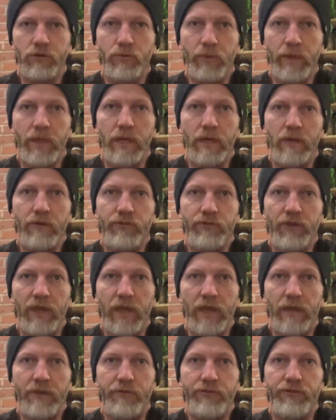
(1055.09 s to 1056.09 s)
weeks
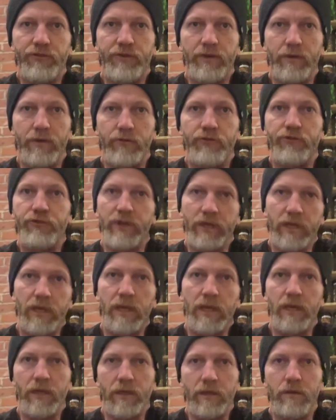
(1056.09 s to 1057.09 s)
and it's still
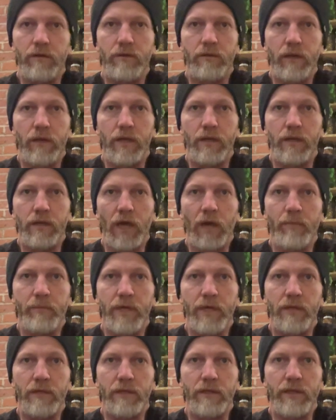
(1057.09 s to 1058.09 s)
sticky and, and
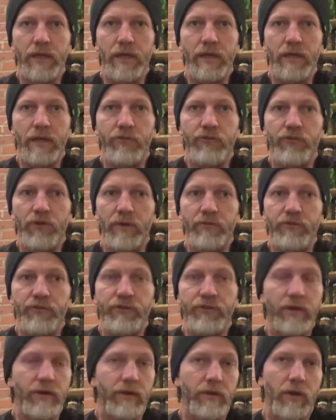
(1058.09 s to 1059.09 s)
gummy on the deck and so I
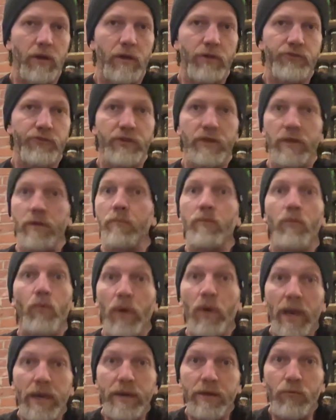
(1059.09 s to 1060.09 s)
just needed to call see
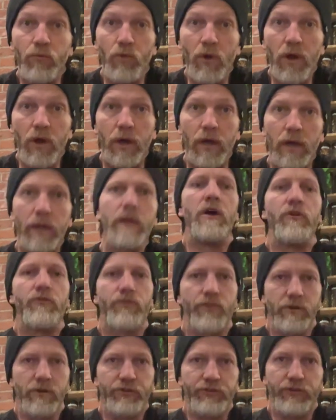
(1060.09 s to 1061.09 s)
what I did wrong.
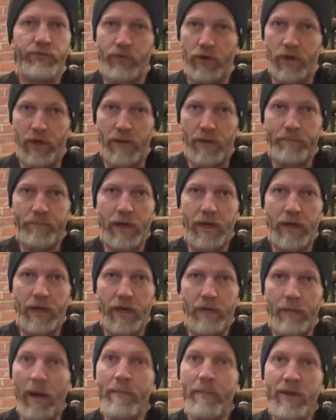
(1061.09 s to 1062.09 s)
First of all,
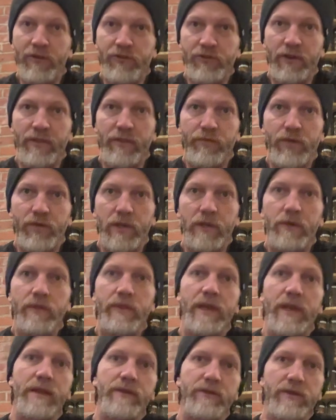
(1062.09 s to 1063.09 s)
um, I mentioned in the video
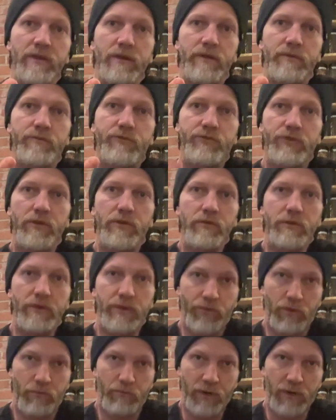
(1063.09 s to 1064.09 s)
that I did two
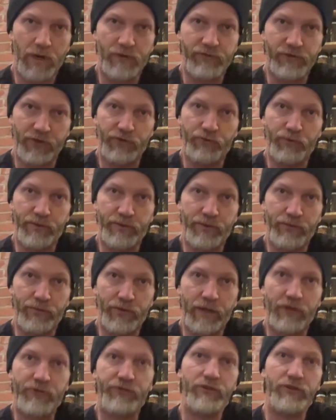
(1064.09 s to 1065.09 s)
different projects with the
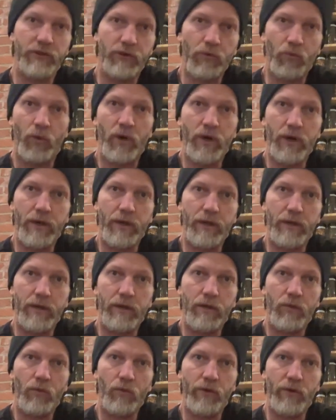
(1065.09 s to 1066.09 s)
Flex Seal. One
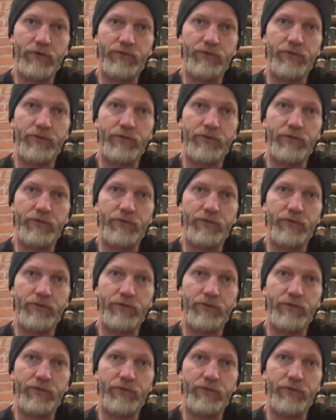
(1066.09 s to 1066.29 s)
was